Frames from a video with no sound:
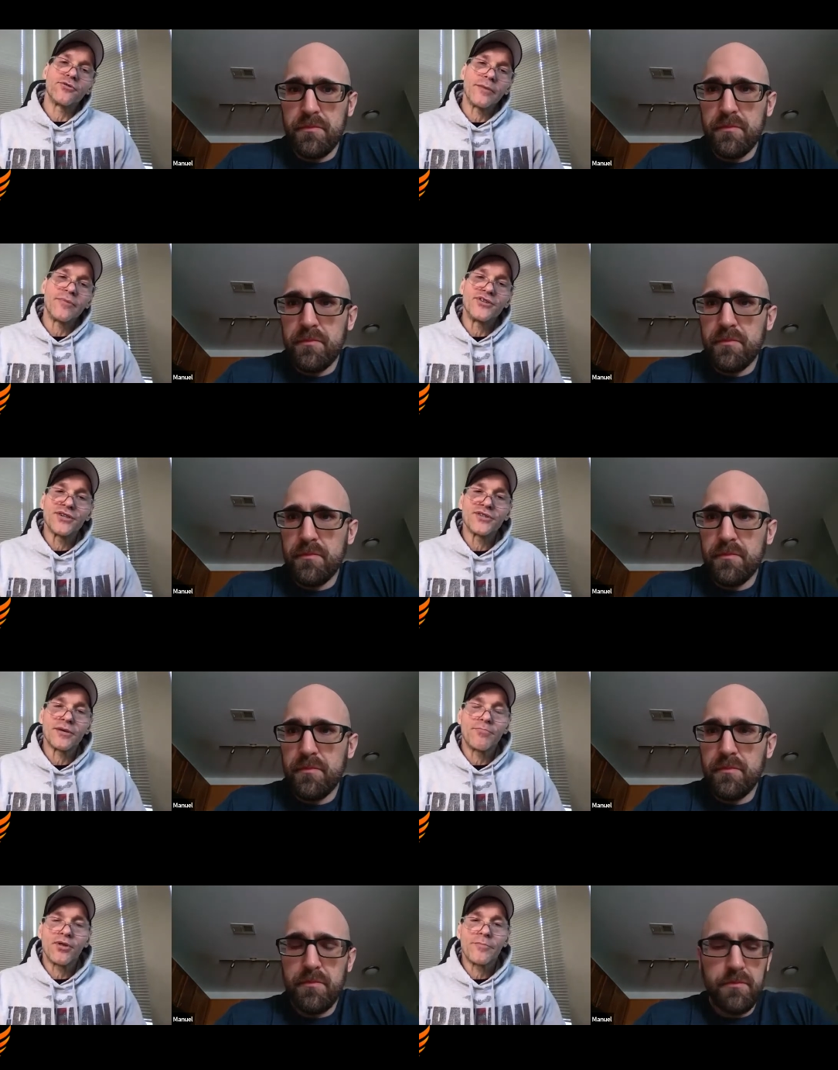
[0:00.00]
Speaker 1: Images
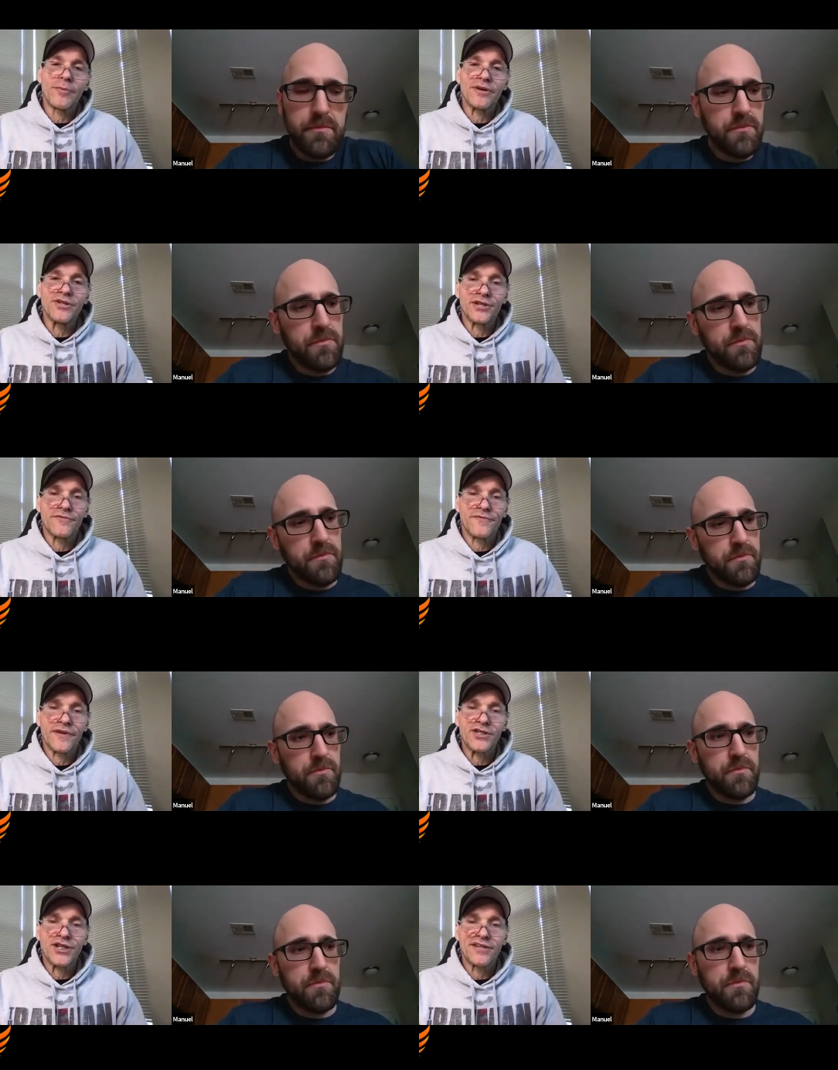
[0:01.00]
and pull up a bunch of
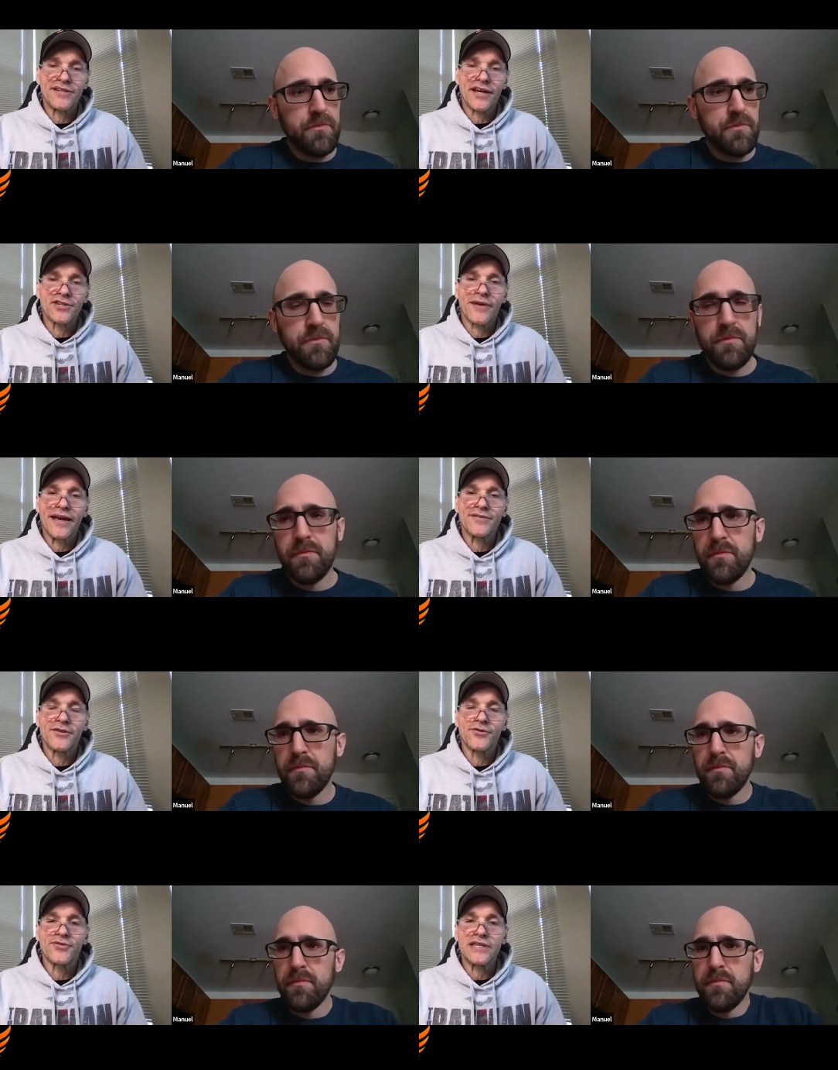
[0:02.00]
chest X-rays,
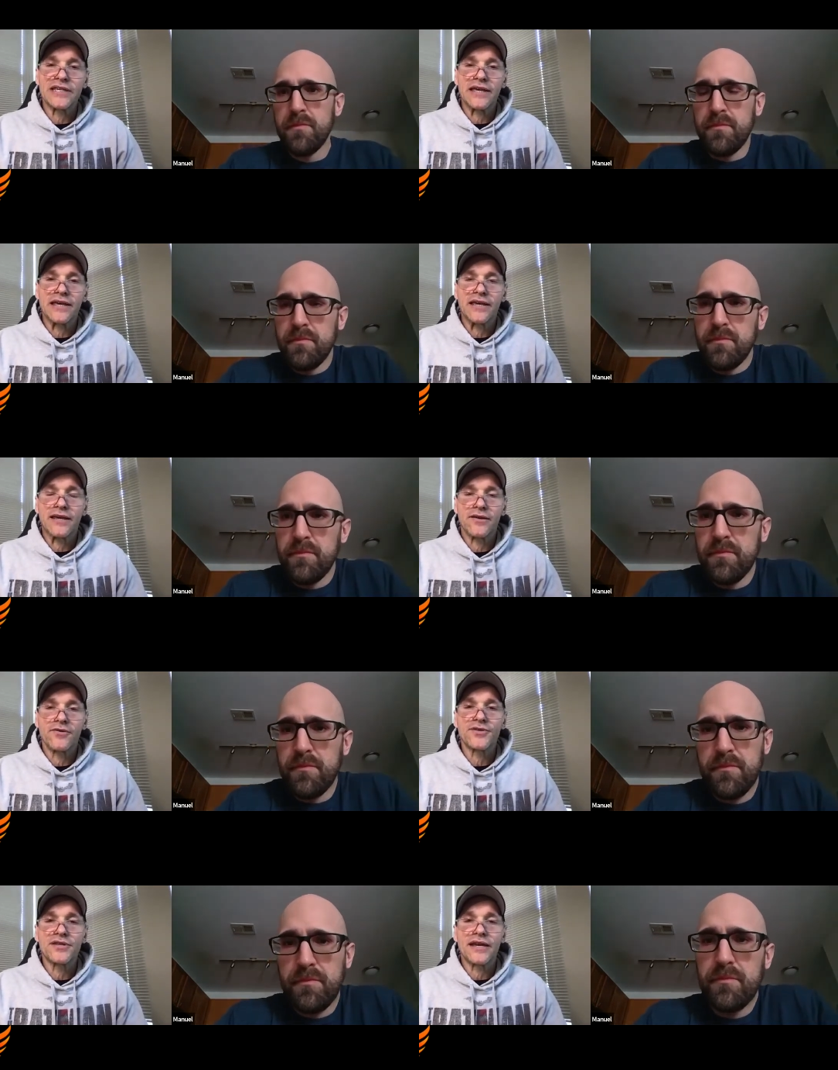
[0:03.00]
and you'll see
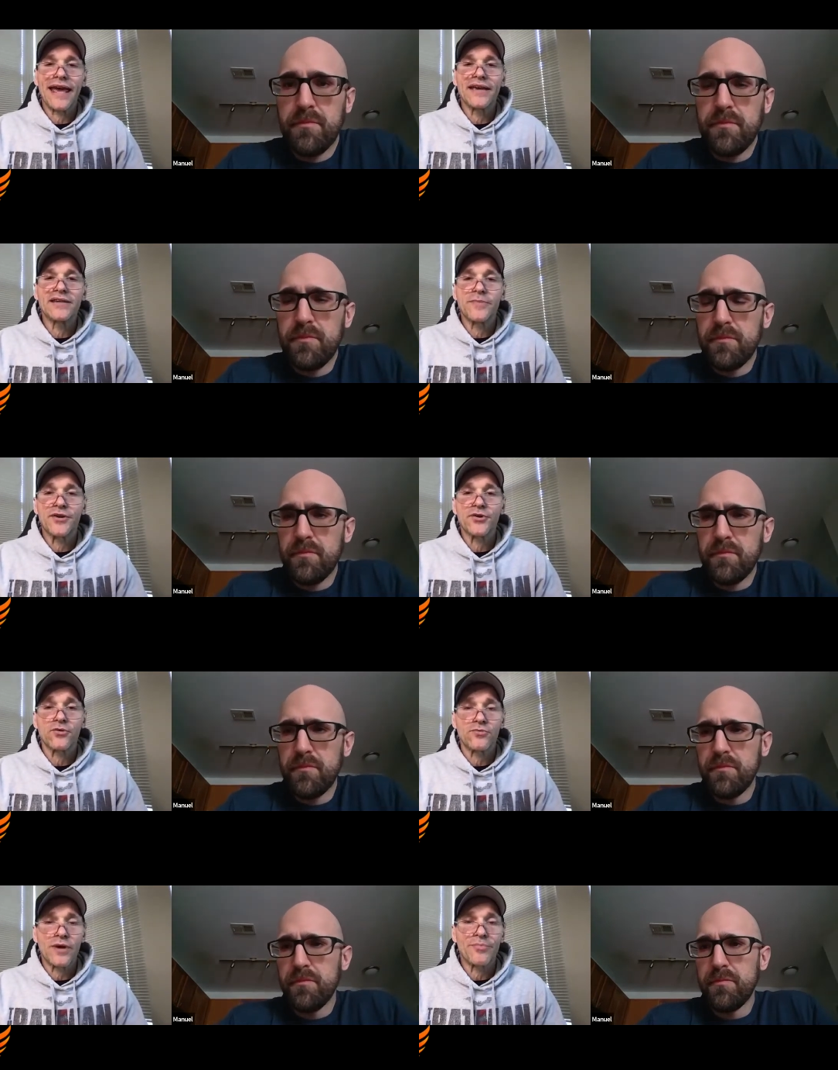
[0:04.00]
an
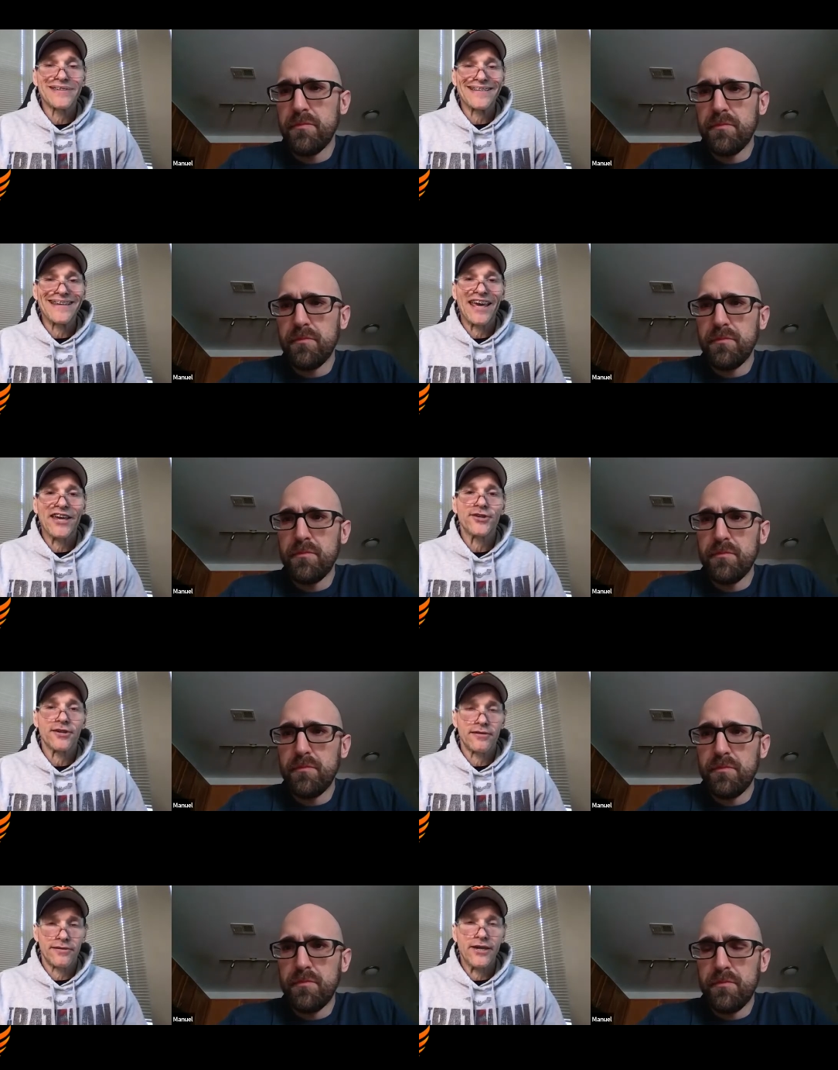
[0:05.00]
asymmetrical
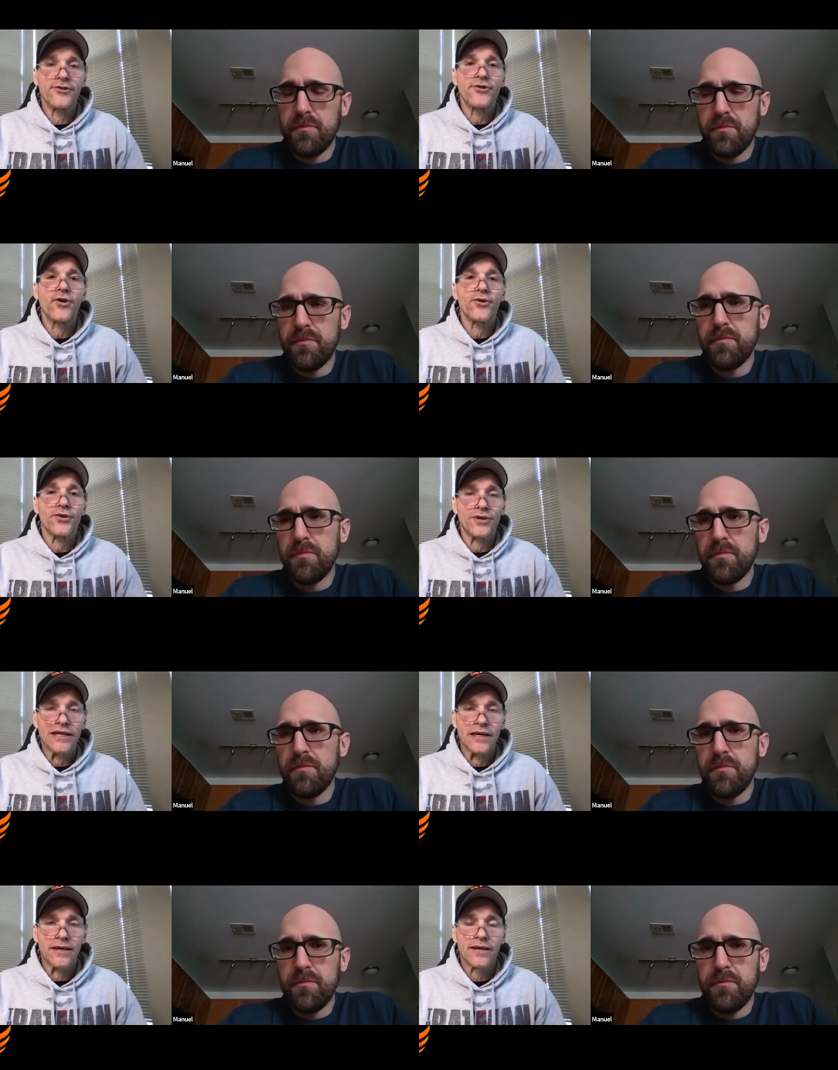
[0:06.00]
representation
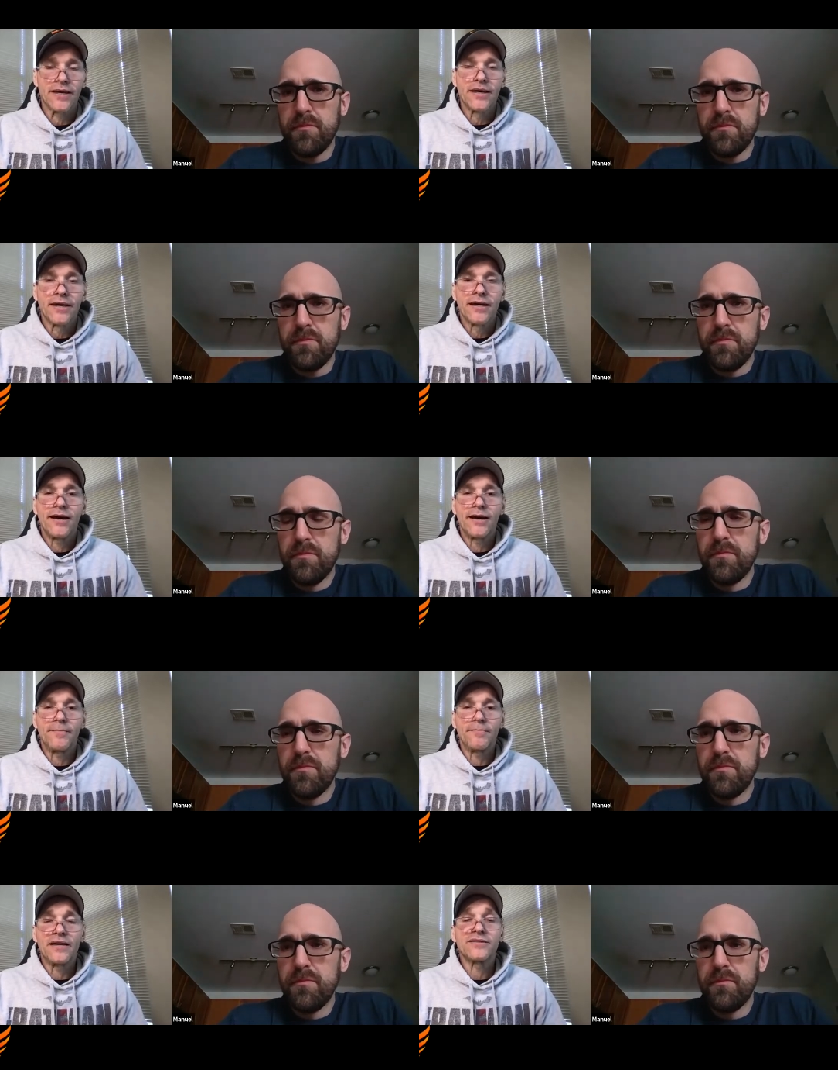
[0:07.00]
internally.
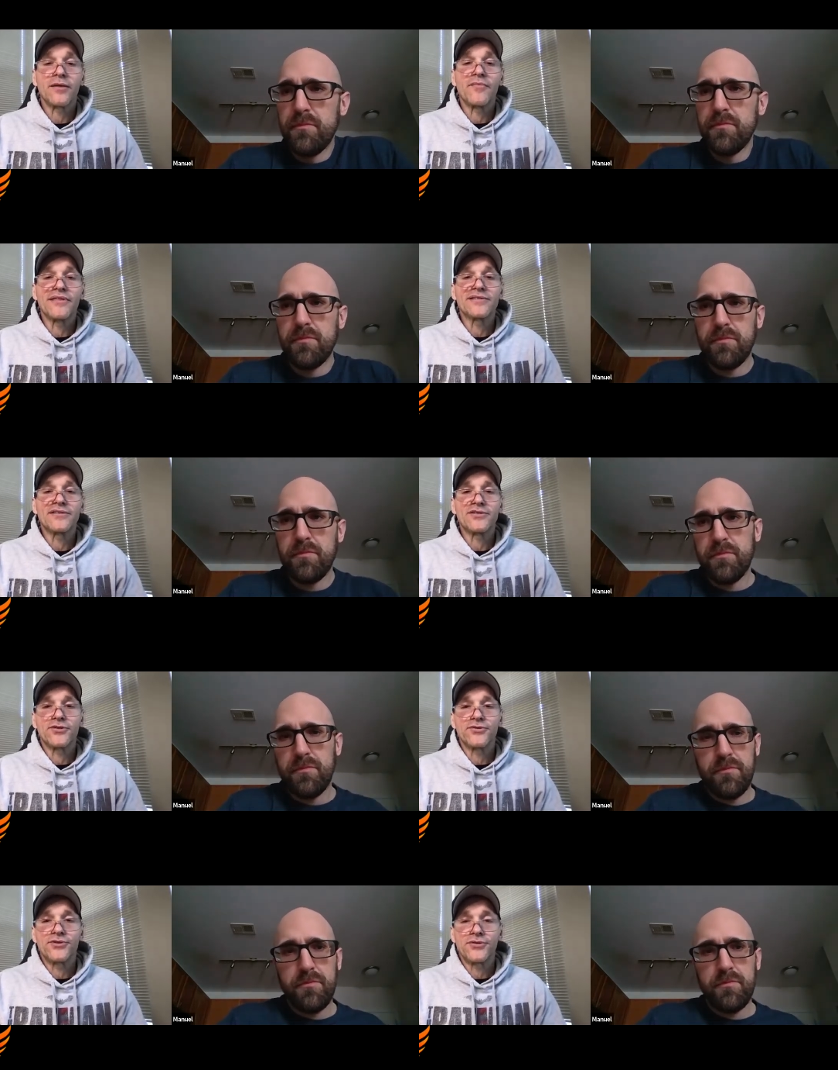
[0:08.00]
Some of this is due